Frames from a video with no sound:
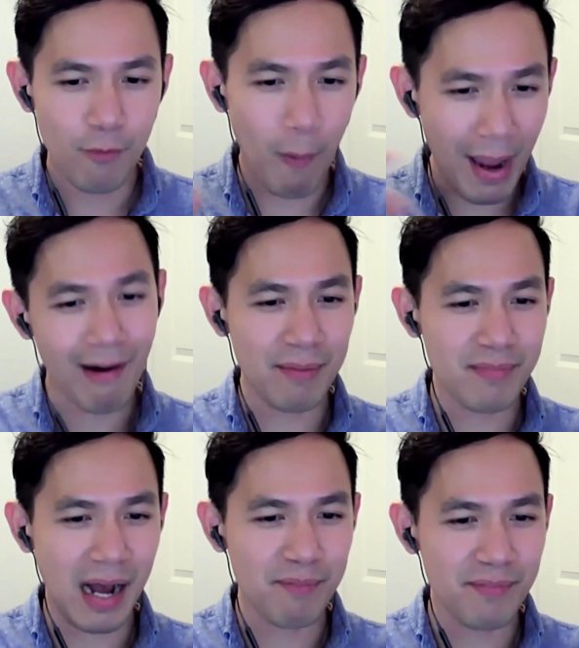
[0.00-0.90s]
Where
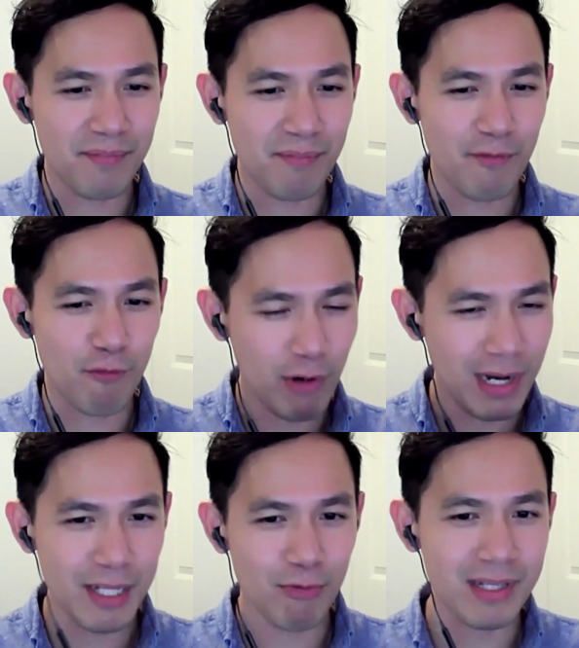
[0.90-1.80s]
I'm
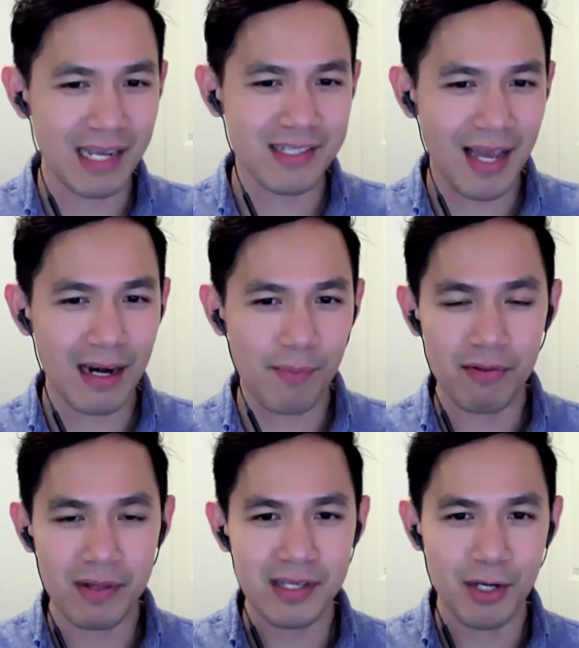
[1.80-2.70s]
really, really excited about
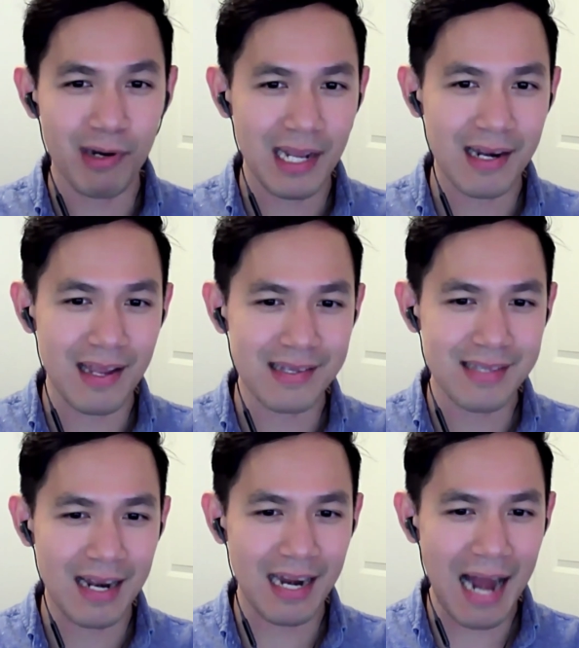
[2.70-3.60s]
this ingredient is
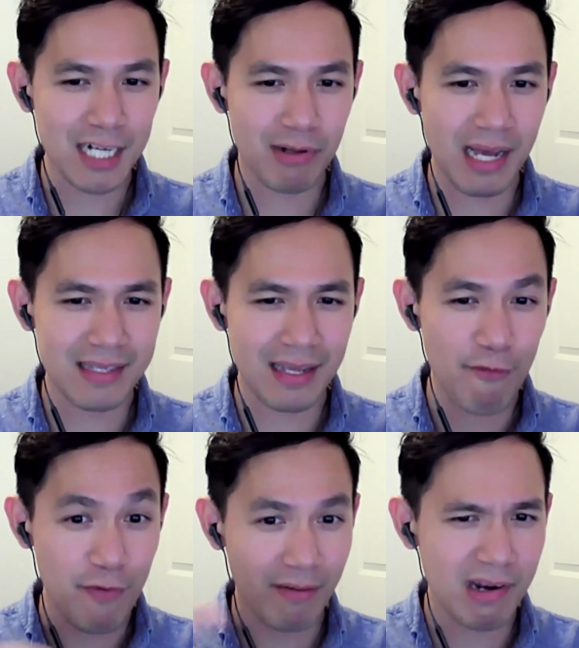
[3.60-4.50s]
that it actually has a
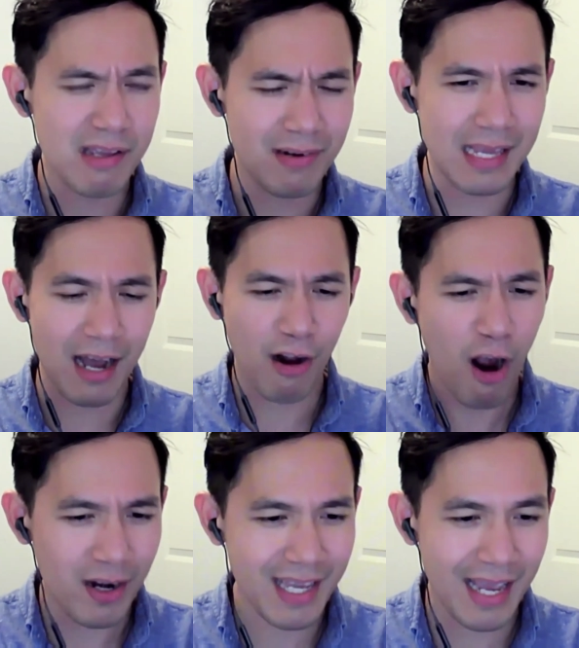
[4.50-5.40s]
very unique
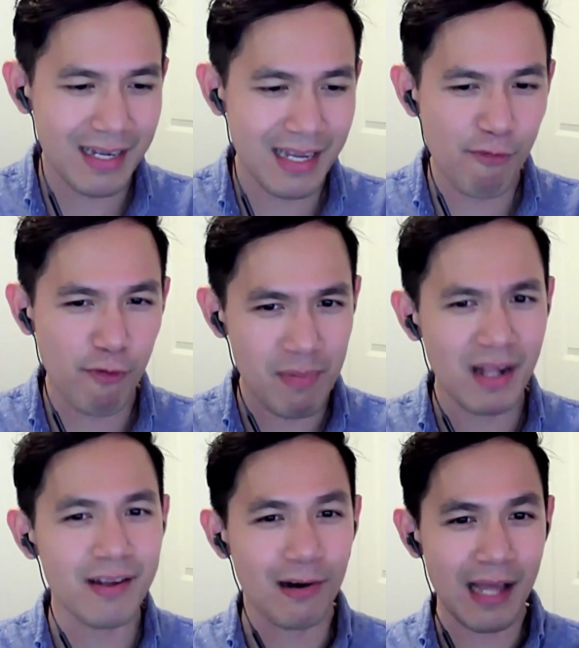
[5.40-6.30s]
cotton candy
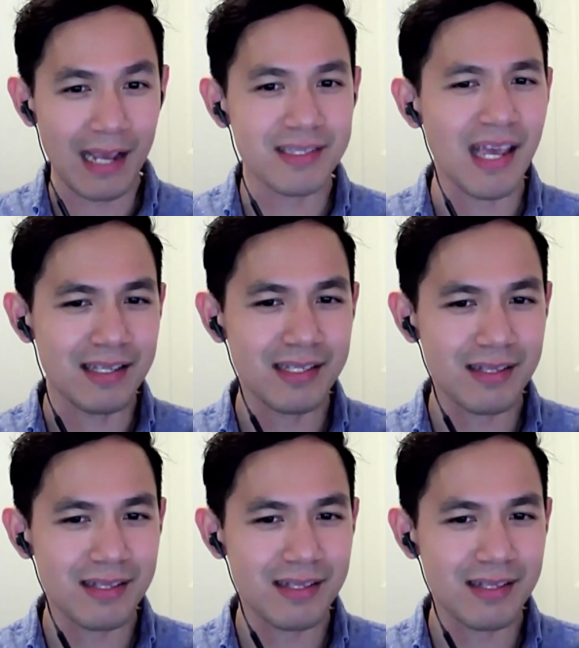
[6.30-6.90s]
familiar-like taste.